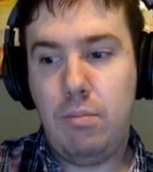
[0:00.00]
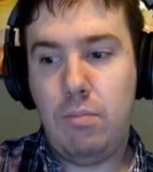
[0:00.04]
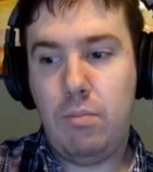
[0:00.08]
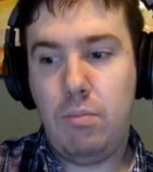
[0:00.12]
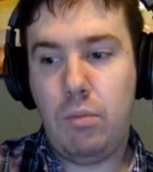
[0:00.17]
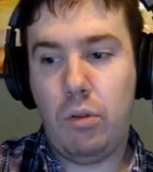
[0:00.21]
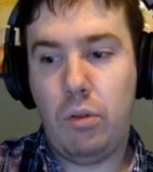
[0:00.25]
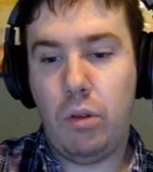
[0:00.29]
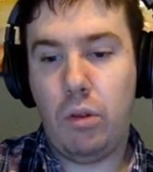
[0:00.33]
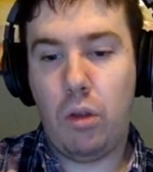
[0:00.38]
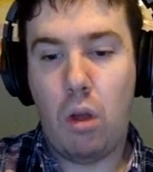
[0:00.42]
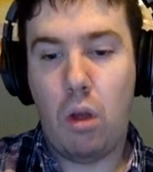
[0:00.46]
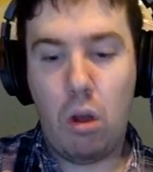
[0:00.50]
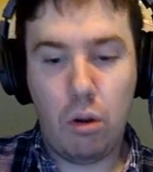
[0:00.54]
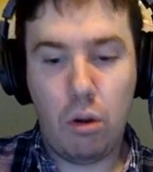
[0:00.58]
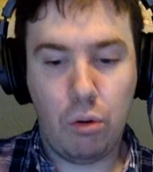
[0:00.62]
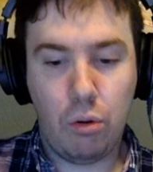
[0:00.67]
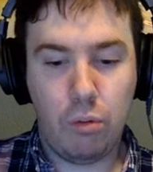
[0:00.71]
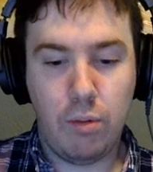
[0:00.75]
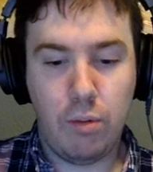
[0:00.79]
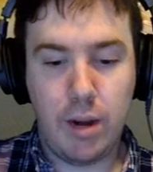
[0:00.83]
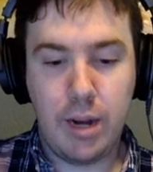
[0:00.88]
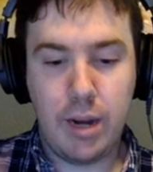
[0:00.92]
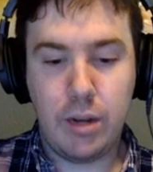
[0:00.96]
long
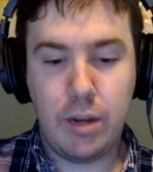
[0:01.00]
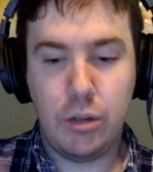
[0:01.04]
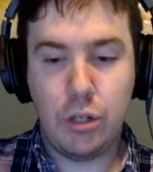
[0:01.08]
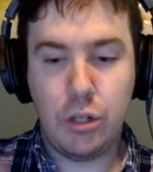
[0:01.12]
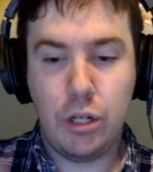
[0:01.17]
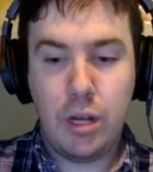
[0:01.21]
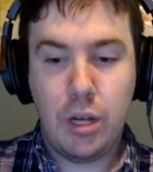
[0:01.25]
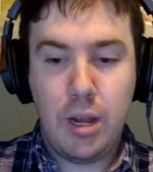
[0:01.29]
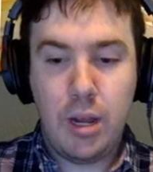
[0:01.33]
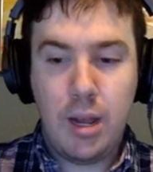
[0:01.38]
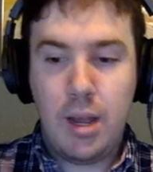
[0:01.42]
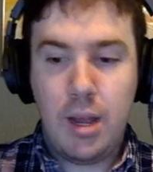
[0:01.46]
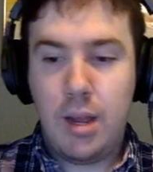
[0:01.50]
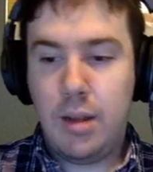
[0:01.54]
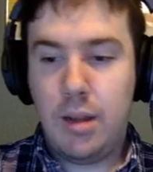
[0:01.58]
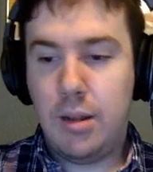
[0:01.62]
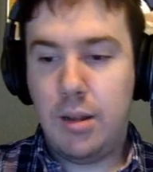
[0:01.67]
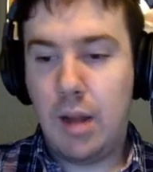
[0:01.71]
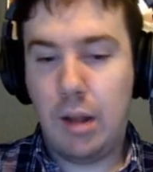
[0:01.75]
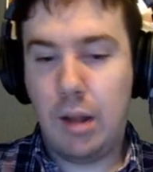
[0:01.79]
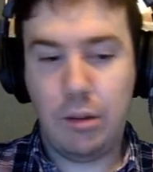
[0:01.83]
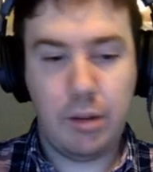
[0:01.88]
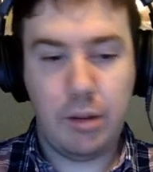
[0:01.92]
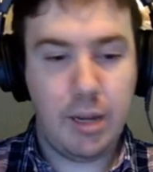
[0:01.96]
range,
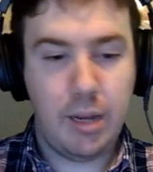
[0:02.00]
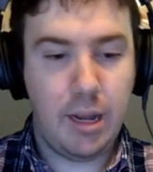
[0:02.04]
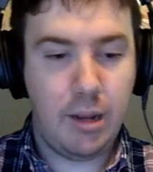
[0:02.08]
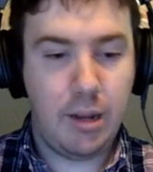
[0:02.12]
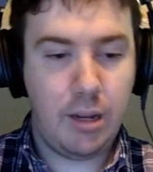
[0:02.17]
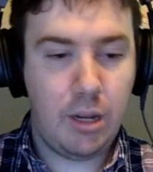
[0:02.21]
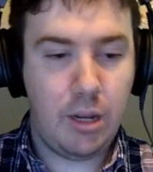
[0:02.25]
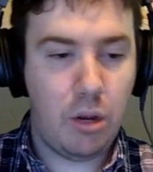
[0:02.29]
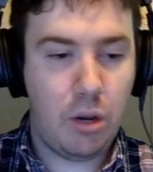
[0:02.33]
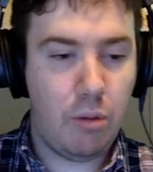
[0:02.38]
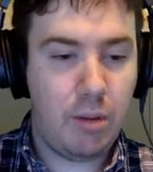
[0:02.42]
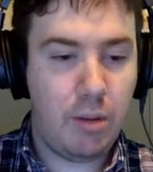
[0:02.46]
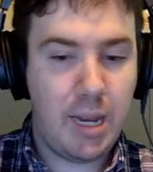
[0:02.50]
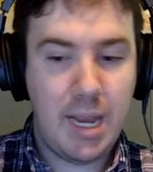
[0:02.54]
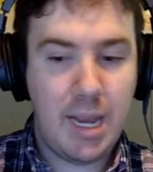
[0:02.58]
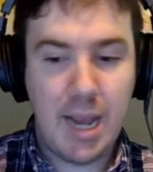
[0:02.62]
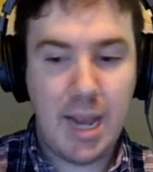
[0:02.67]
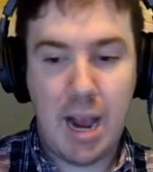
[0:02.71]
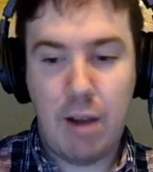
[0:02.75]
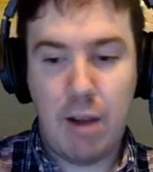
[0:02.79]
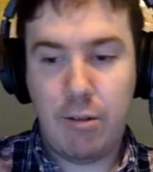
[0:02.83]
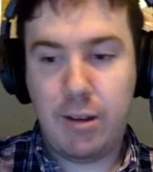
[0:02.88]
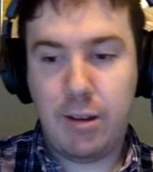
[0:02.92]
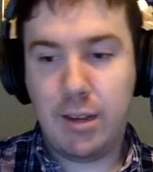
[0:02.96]
not looking at key
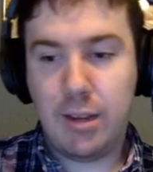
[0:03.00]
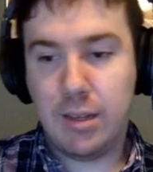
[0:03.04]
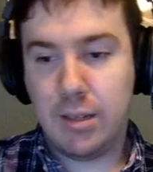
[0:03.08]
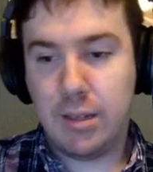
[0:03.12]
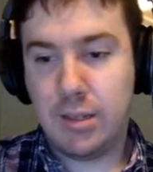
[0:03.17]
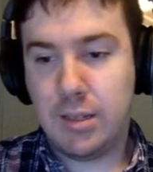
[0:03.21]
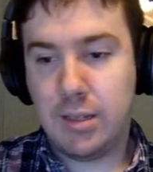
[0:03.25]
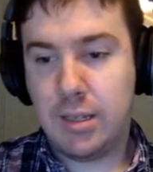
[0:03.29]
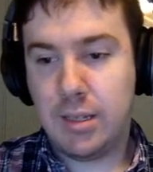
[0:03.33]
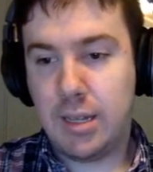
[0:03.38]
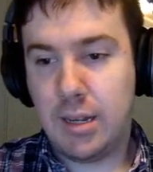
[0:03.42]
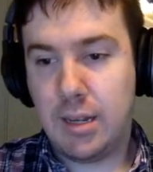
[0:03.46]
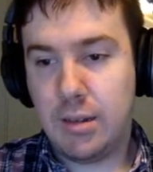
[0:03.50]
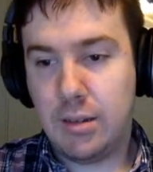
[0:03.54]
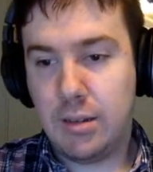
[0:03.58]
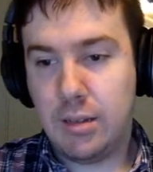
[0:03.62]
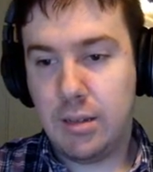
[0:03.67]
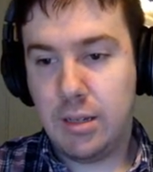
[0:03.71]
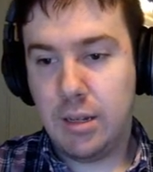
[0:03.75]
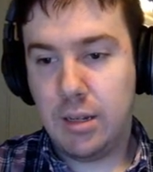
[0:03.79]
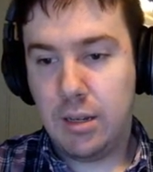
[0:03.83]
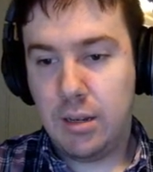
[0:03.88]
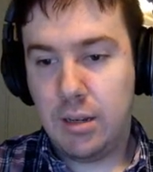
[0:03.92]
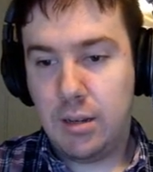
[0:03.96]
areas and
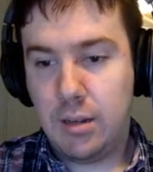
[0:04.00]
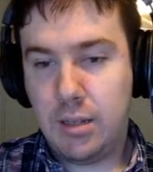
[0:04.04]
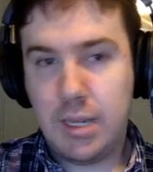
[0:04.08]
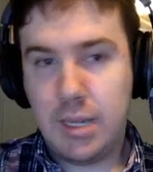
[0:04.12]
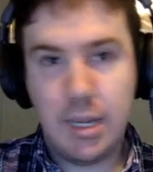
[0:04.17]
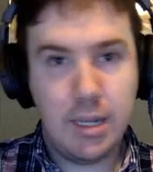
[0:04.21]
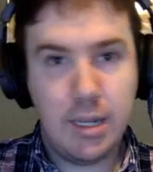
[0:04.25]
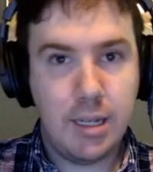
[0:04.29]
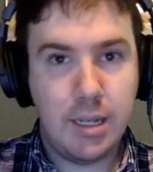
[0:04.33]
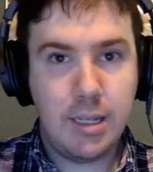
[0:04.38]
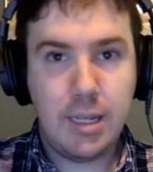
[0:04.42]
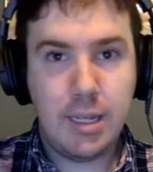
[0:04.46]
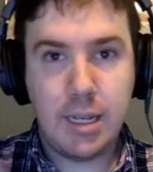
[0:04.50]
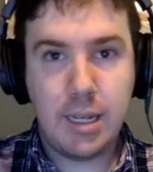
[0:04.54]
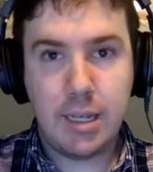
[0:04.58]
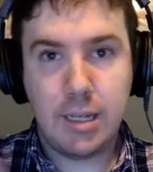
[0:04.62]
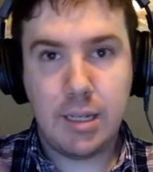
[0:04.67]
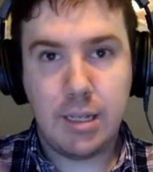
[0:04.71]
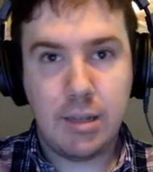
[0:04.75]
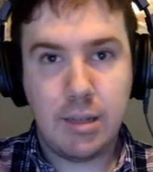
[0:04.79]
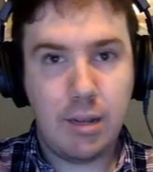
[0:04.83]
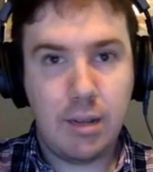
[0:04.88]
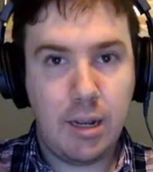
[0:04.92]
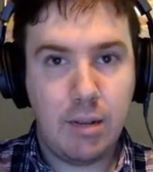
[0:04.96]
tendencies
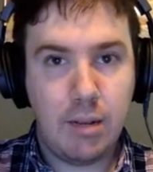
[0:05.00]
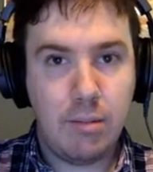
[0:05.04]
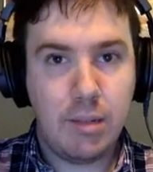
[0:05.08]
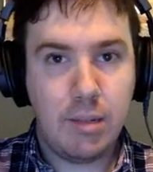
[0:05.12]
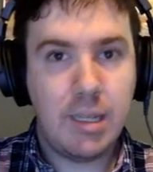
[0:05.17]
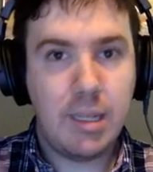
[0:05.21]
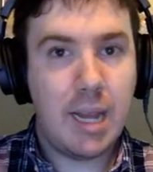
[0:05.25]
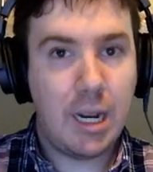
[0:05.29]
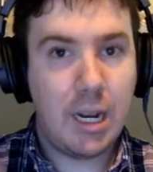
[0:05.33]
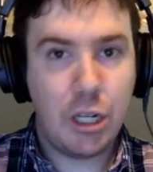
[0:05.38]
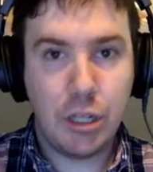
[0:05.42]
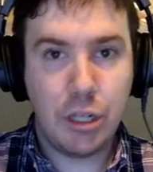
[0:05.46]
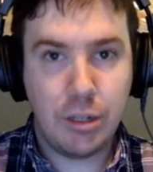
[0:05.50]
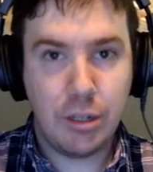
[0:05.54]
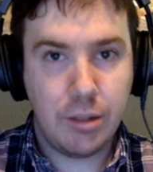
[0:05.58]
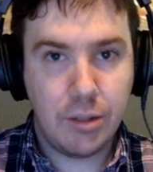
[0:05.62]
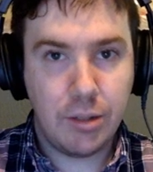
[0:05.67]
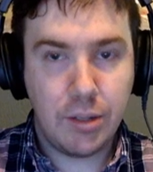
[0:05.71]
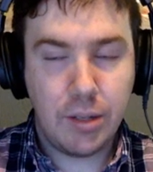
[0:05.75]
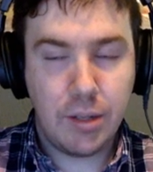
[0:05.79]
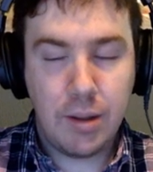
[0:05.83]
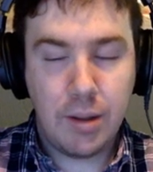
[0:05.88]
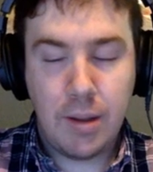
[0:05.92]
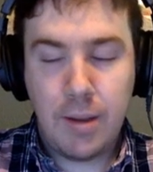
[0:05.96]
and
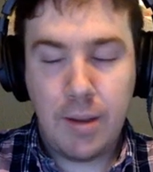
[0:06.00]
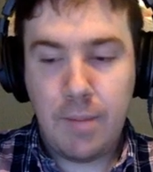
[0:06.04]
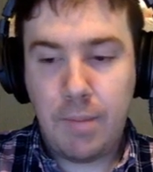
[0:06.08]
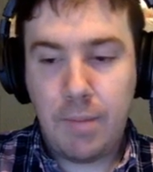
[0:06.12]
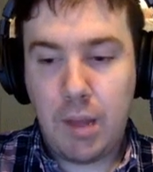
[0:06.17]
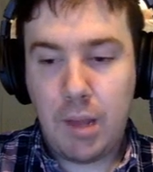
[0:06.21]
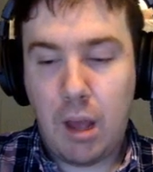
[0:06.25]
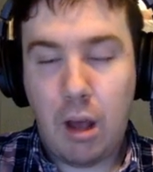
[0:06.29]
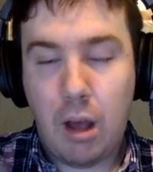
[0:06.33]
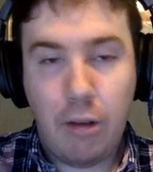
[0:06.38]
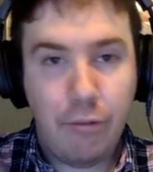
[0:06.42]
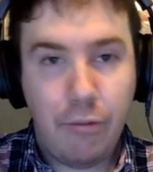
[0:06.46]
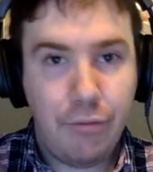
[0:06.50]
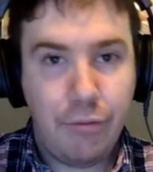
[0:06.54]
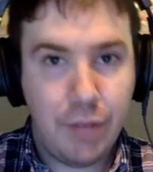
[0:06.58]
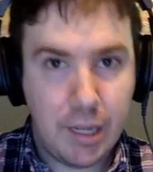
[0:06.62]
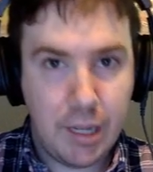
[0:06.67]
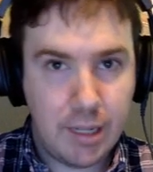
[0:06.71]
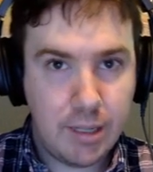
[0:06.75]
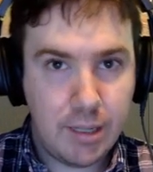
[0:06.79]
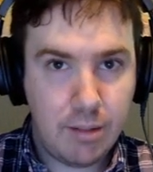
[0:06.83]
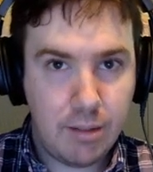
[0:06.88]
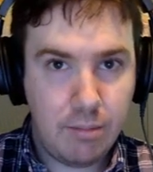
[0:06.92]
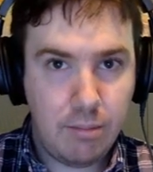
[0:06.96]
sections of
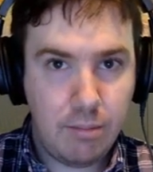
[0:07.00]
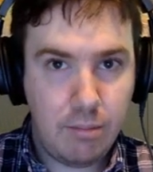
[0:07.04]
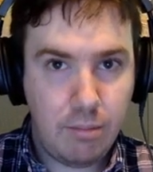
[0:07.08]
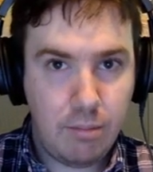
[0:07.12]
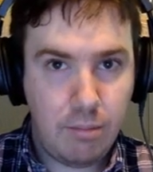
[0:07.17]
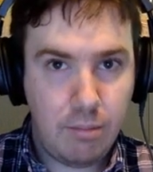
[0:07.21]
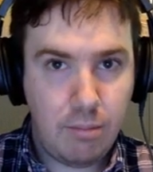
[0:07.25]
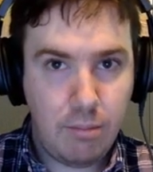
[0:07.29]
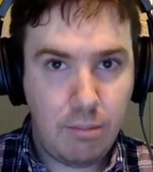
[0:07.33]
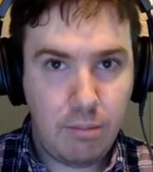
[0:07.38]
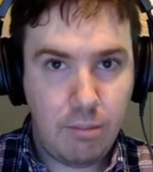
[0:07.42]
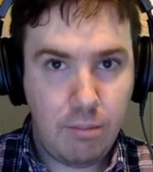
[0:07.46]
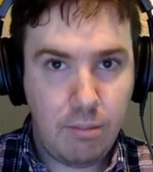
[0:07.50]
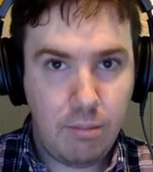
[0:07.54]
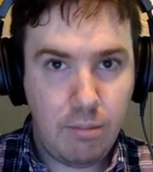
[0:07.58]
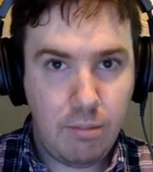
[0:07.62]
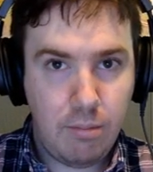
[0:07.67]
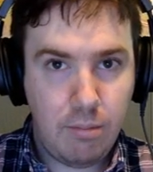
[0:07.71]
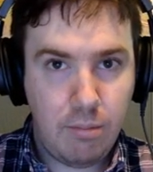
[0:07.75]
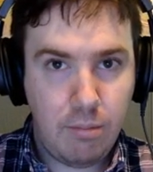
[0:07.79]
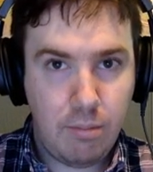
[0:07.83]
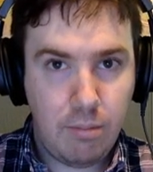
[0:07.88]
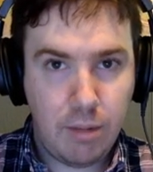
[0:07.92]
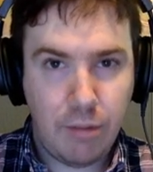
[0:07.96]
these
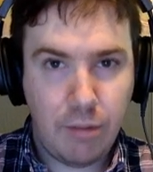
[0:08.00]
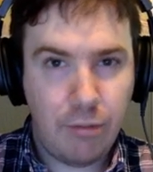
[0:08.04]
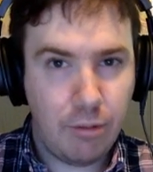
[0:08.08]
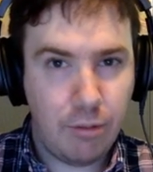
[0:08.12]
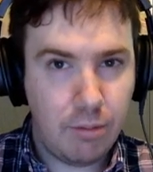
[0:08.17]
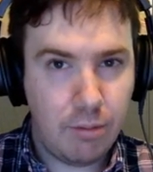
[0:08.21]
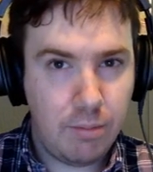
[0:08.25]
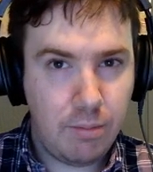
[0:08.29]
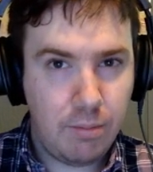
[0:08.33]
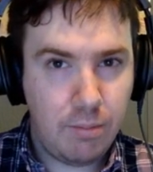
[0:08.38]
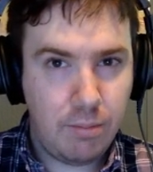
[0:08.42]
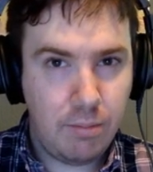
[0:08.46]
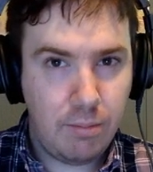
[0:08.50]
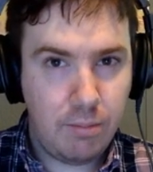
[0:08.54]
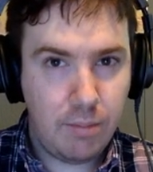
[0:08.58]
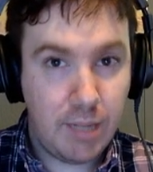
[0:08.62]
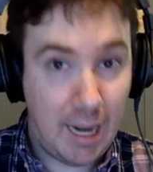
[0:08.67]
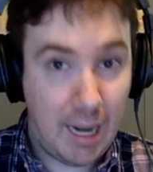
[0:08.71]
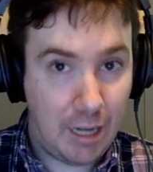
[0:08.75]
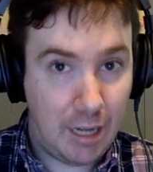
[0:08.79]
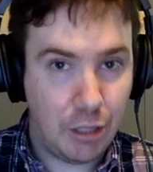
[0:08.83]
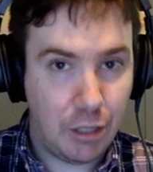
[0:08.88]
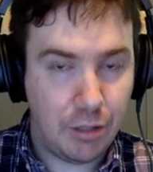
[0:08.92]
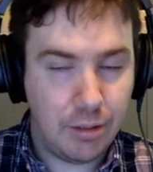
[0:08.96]
different
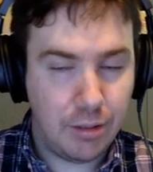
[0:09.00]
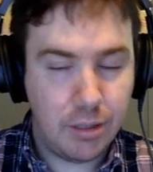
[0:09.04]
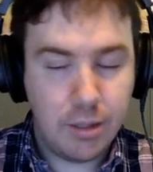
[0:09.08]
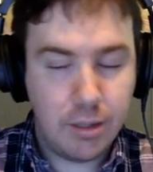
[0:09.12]
sections,